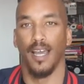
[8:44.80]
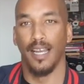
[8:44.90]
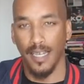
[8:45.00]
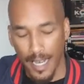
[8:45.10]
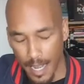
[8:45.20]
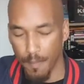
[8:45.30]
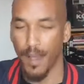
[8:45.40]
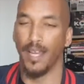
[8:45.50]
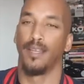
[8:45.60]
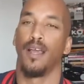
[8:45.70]
Elite
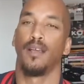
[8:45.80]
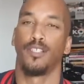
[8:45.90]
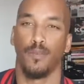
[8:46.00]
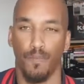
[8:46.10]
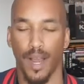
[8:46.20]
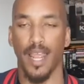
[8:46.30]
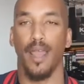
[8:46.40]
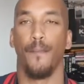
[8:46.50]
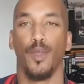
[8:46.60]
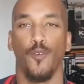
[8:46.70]
man should
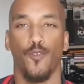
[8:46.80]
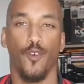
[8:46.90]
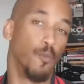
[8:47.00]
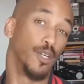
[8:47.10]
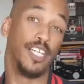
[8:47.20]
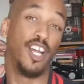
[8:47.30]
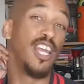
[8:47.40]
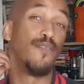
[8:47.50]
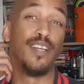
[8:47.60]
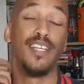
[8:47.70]
play beautiful football. They
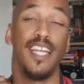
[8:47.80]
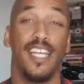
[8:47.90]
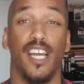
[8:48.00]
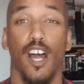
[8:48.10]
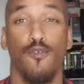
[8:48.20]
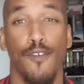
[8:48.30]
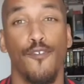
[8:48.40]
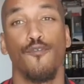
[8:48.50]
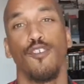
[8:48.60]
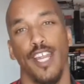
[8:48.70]
don't even need a
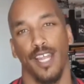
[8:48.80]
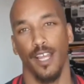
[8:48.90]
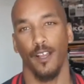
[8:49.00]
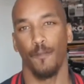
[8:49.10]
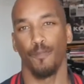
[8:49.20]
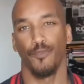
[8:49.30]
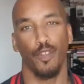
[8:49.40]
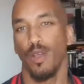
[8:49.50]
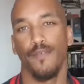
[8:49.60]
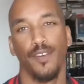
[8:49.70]
referee.
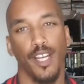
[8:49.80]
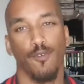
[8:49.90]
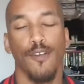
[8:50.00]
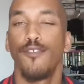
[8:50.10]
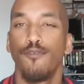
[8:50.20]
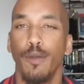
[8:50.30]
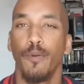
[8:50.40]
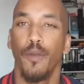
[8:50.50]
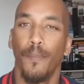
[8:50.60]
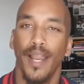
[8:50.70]
You don't even need a referee
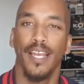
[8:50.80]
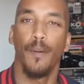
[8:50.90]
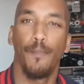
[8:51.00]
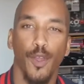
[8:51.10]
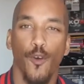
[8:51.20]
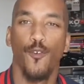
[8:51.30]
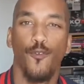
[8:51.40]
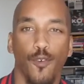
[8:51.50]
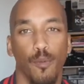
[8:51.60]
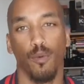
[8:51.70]
when you're playing a beautiful
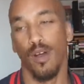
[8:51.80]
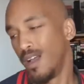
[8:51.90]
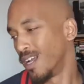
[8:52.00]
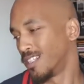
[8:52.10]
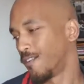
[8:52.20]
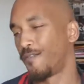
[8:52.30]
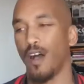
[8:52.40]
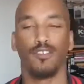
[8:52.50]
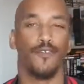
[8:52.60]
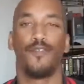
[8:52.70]
football, because a
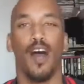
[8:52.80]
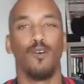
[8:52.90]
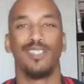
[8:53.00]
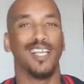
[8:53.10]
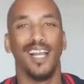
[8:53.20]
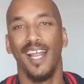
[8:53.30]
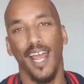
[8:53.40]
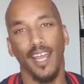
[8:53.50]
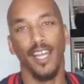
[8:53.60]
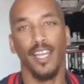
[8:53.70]
foul's a foul. It's
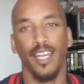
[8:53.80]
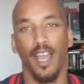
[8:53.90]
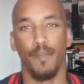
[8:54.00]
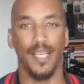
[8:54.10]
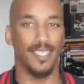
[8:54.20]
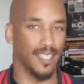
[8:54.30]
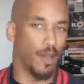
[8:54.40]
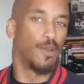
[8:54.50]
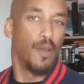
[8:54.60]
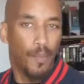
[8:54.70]
clear. You get me? It's
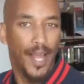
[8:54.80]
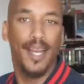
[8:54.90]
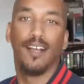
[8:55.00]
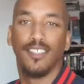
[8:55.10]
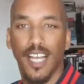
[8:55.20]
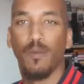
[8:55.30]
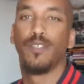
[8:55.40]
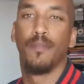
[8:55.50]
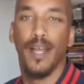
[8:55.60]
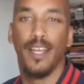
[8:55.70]
like when you're playing outside
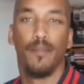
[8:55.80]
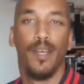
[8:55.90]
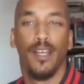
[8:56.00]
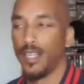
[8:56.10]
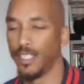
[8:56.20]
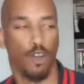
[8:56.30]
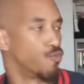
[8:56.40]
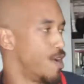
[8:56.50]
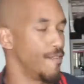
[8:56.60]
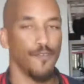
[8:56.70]
with your man them. There's no
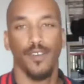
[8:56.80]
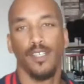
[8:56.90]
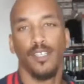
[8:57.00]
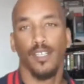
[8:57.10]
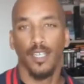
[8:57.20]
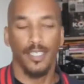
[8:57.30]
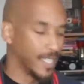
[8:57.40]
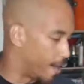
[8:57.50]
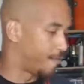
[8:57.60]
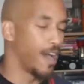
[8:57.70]
ref. Is
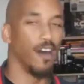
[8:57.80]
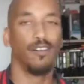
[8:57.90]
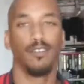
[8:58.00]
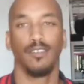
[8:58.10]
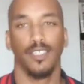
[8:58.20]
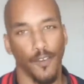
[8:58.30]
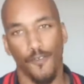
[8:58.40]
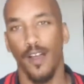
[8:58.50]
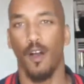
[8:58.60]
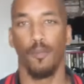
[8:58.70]
that a foul? It's a
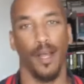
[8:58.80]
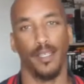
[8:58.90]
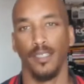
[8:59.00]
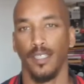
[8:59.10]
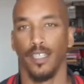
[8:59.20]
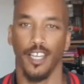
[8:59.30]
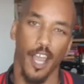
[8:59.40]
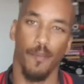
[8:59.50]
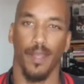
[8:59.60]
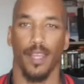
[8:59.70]
foul, blood.
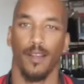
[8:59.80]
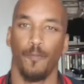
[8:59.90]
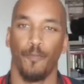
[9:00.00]
You get me?